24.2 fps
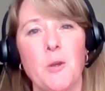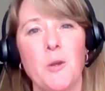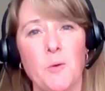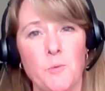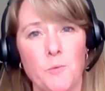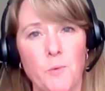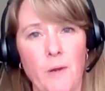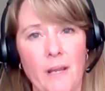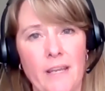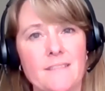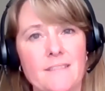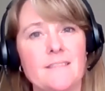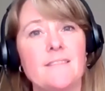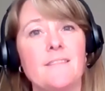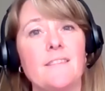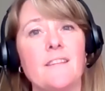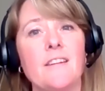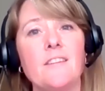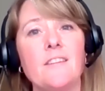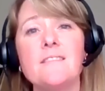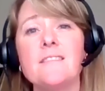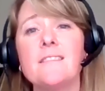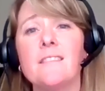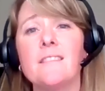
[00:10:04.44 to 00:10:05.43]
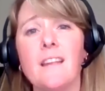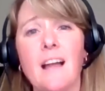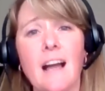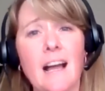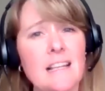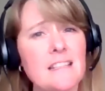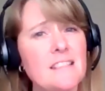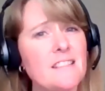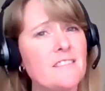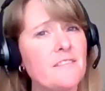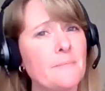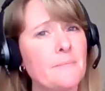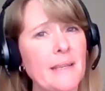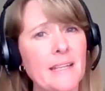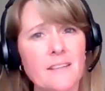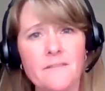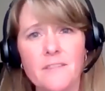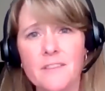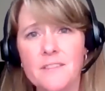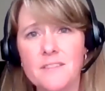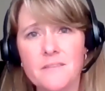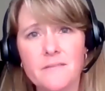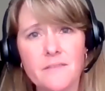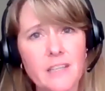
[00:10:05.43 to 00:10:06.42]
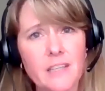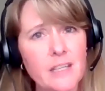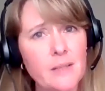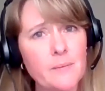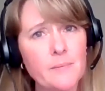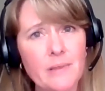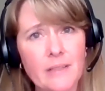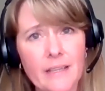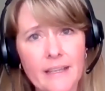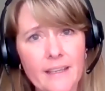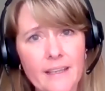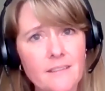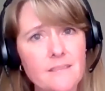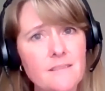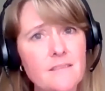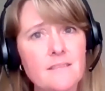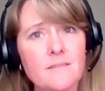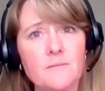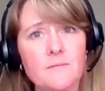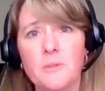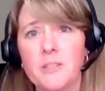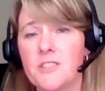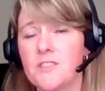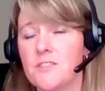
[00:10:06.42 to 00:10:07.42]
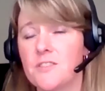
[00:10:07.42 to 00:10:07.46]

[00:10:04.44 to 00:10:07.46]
Right. There's lots of benefit to feeding plants, which